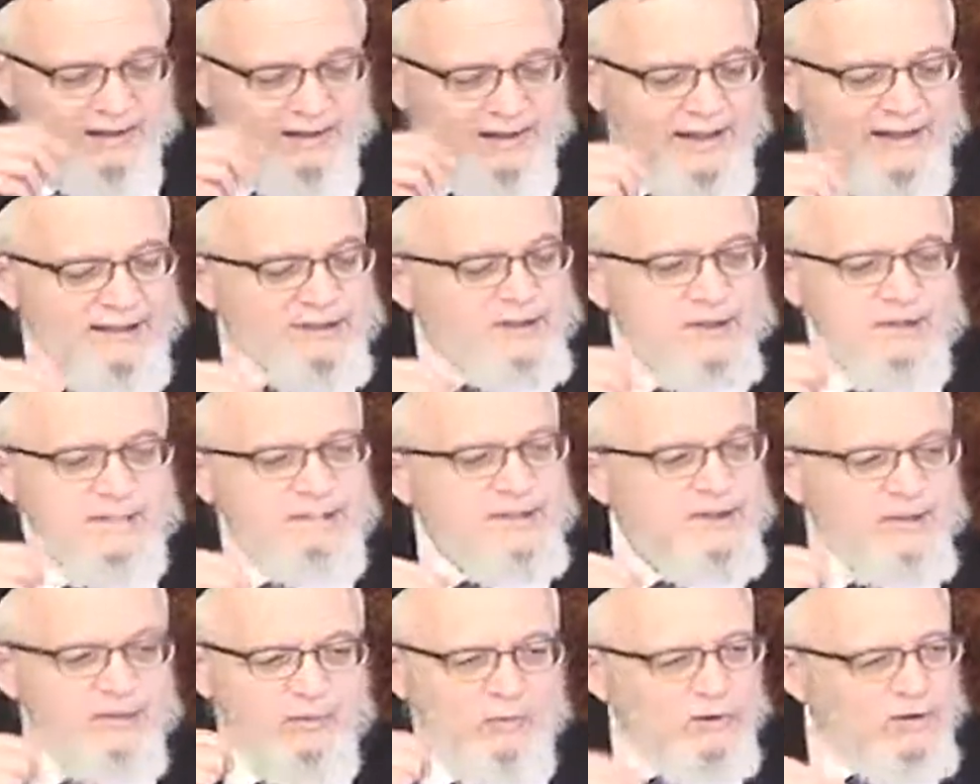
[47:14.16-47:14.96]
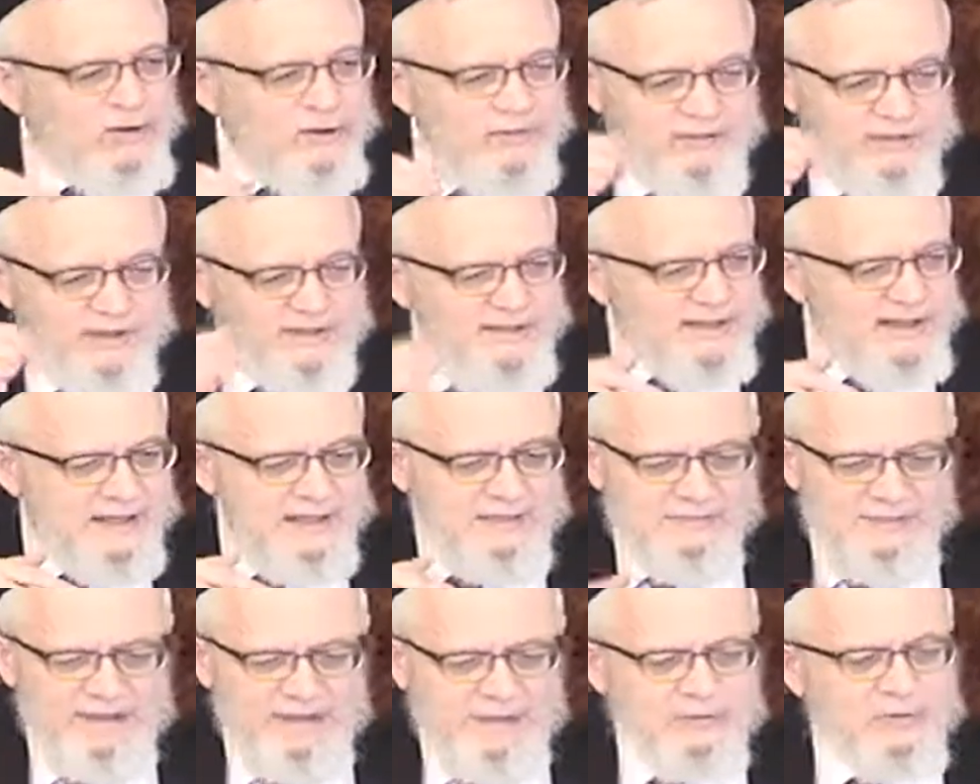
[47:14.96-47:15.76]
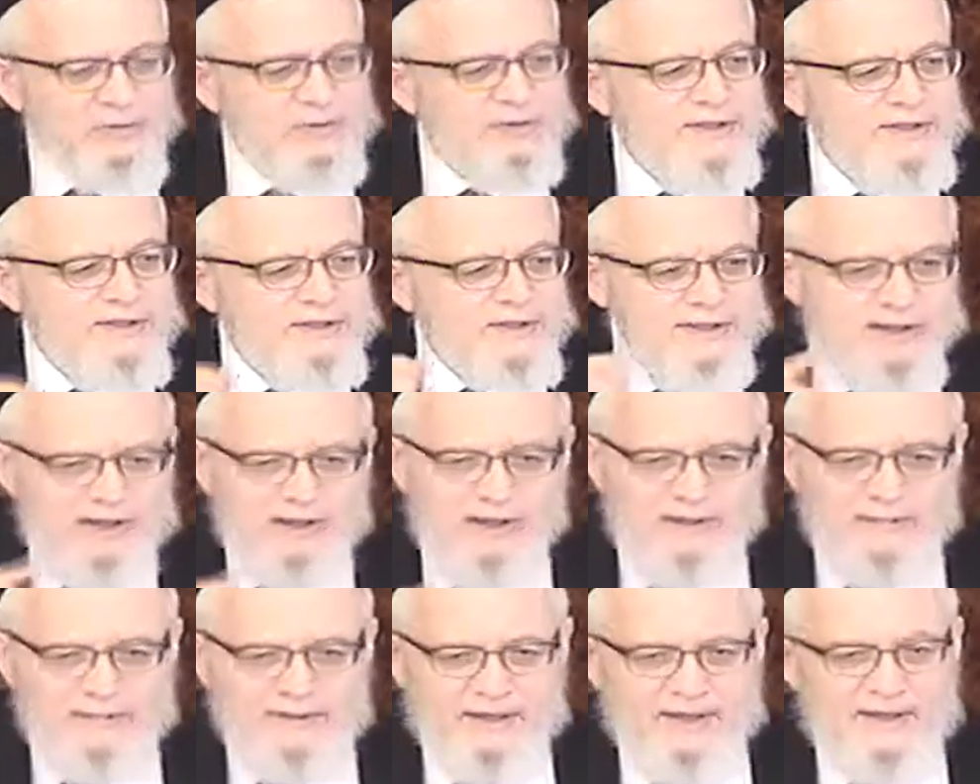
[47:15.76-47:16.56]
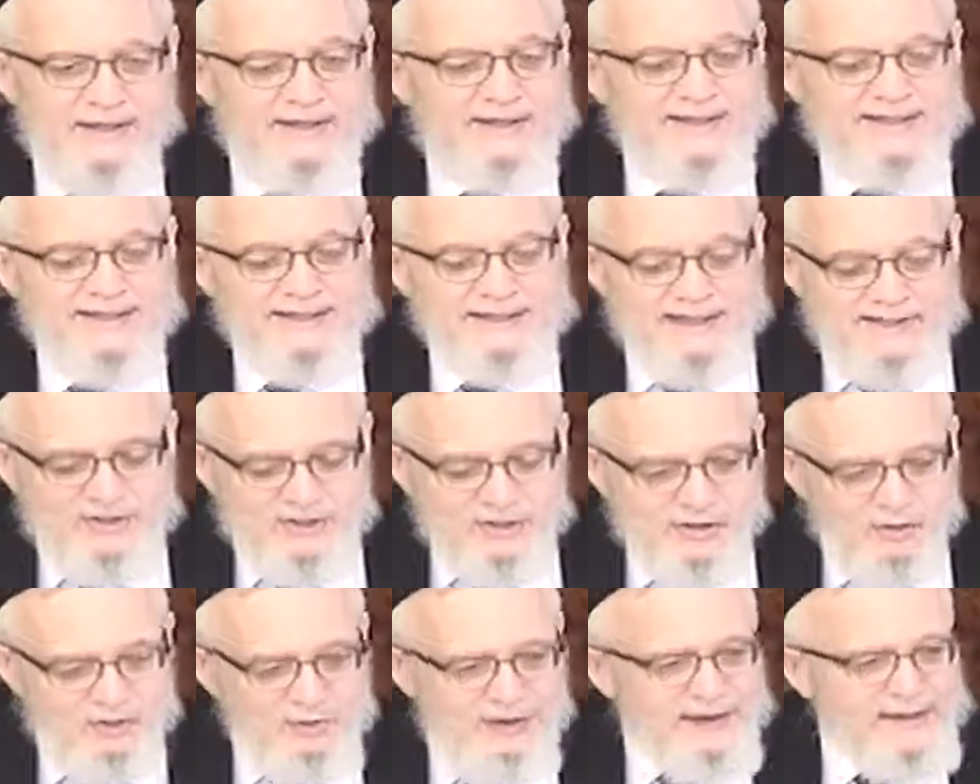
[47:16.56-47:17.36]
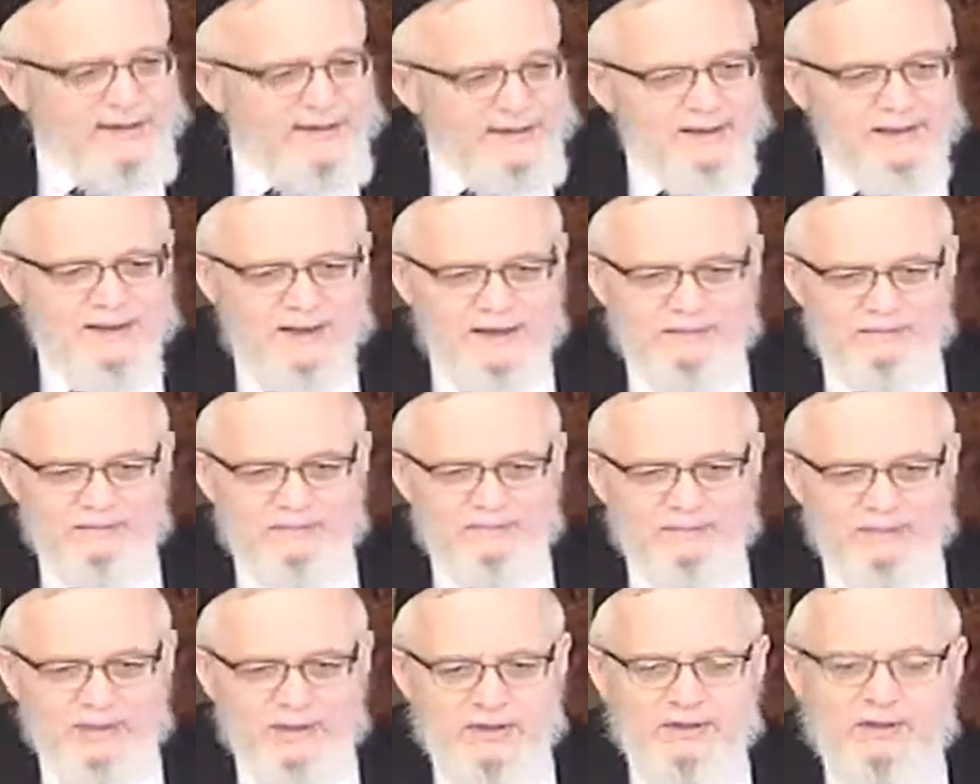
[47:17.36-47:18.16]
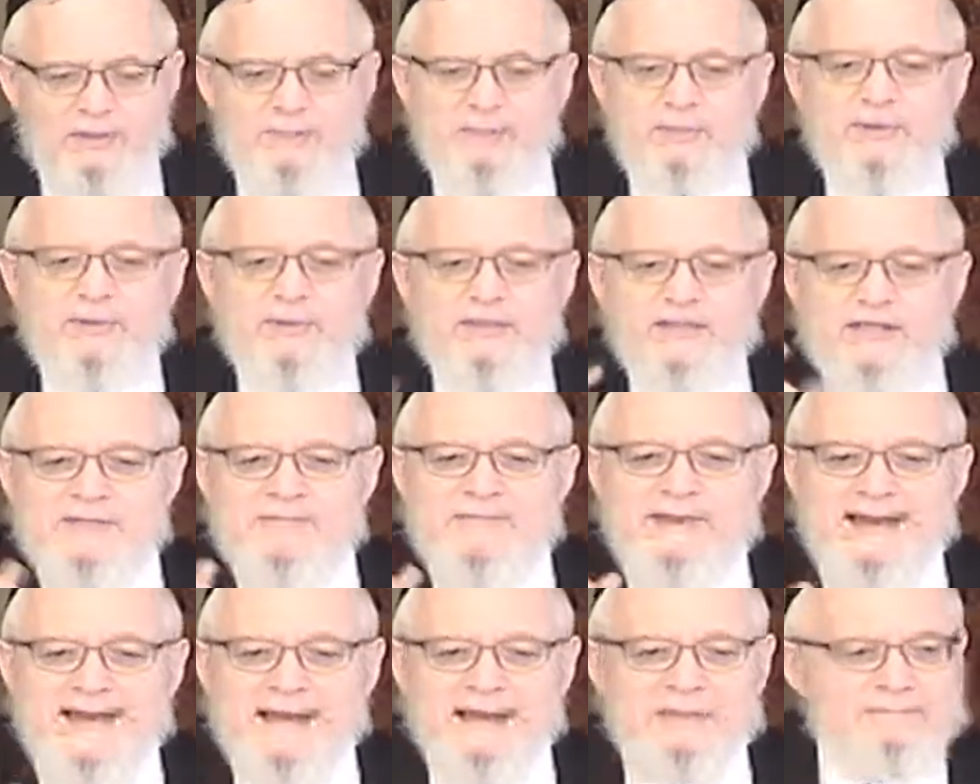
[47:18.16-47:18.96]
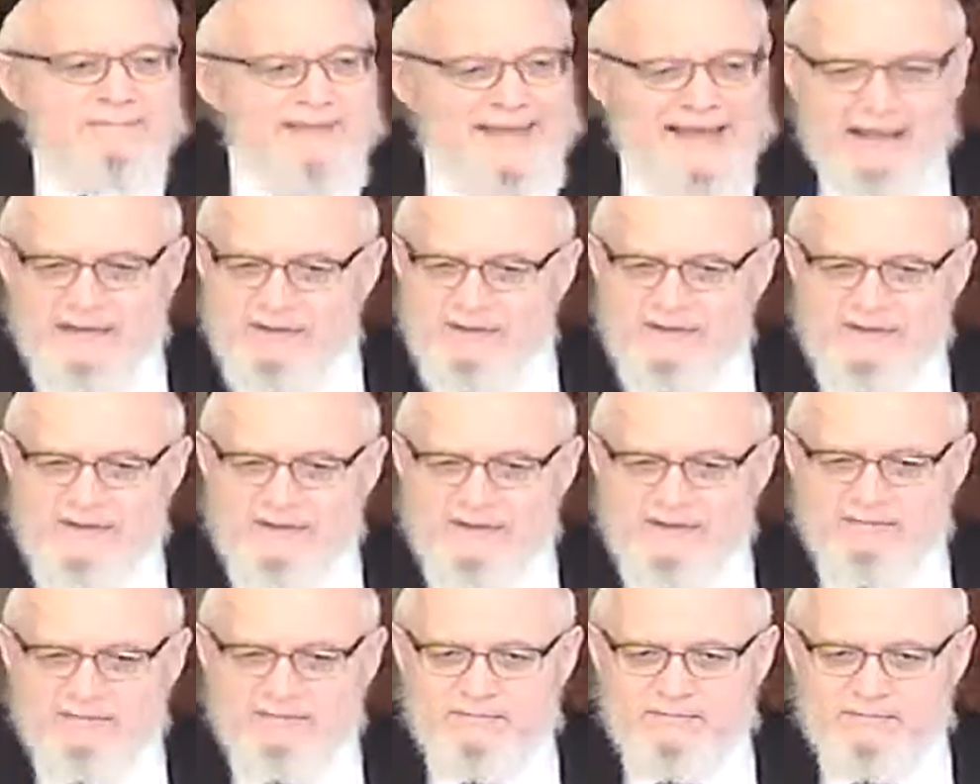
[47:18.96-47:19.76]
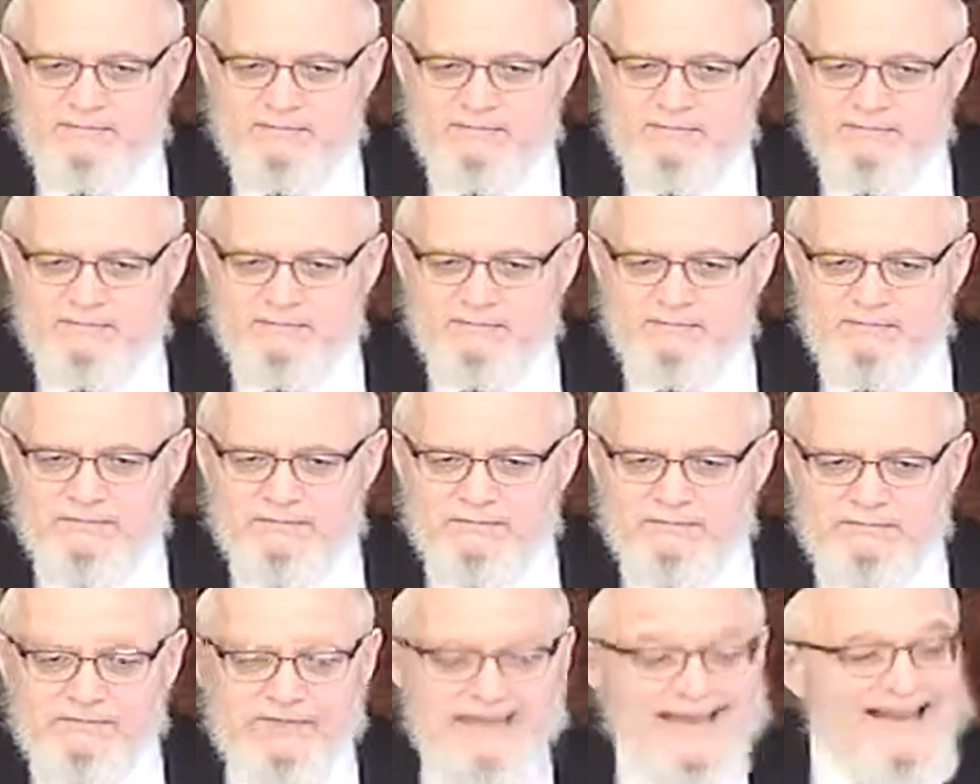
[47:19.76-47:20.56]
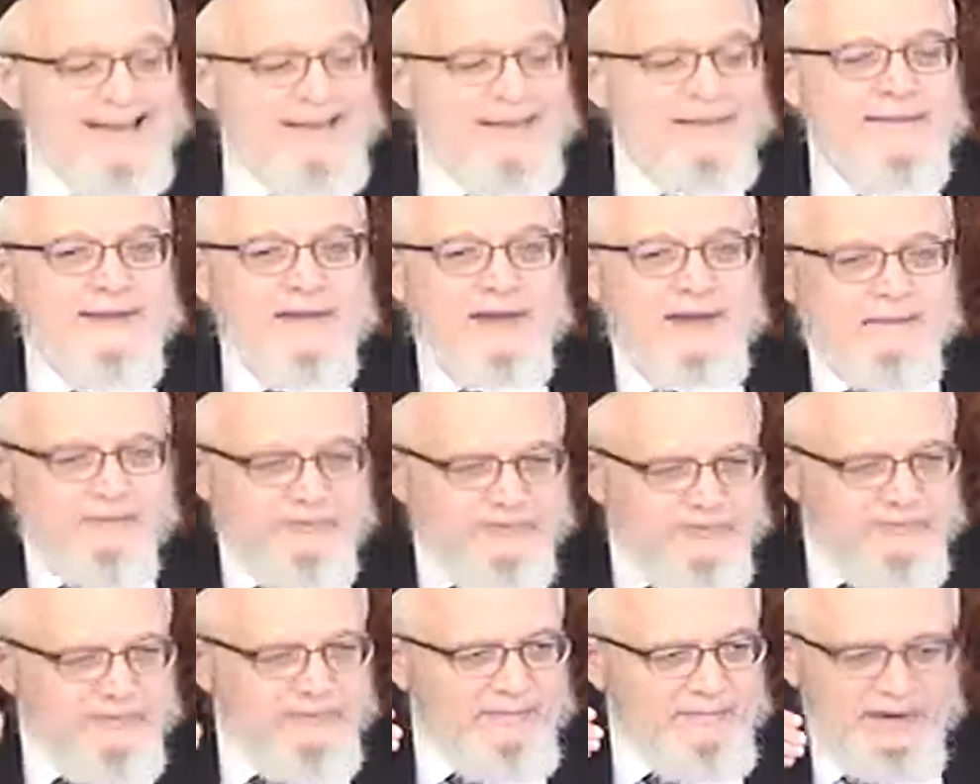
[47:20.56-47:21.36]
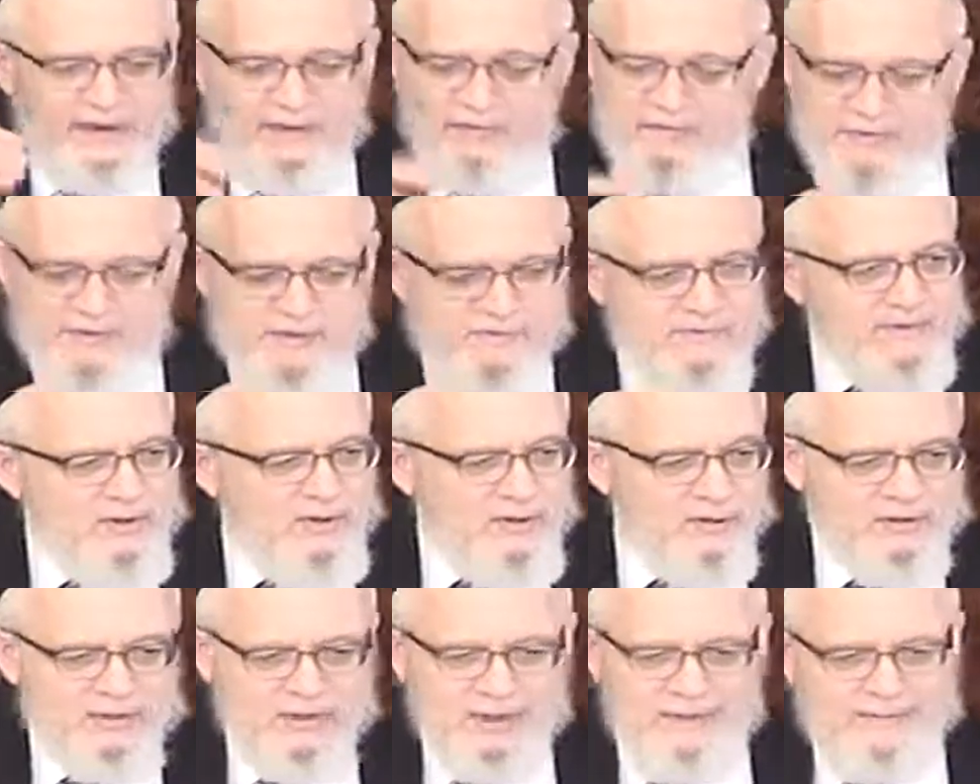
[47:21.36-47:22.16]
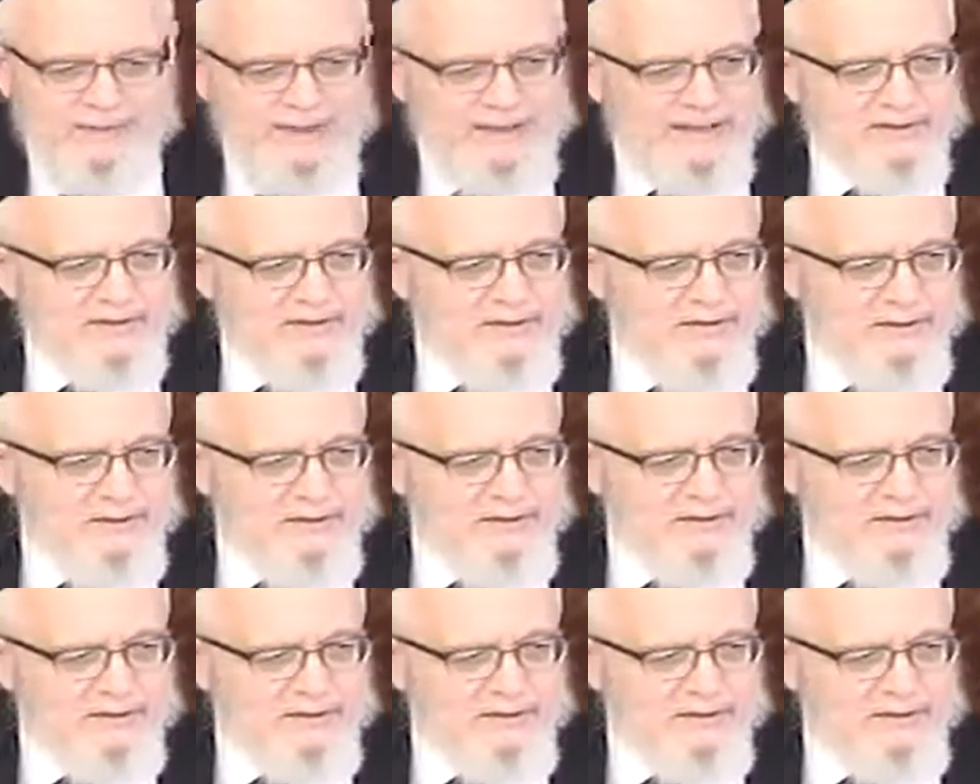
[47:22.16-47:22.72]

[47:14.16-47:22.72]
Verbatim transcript: Hashem didn't want him to send him out because he's succumbing. He's strengthening him to put things back in balance. Anything comes from above is beyond your capacity.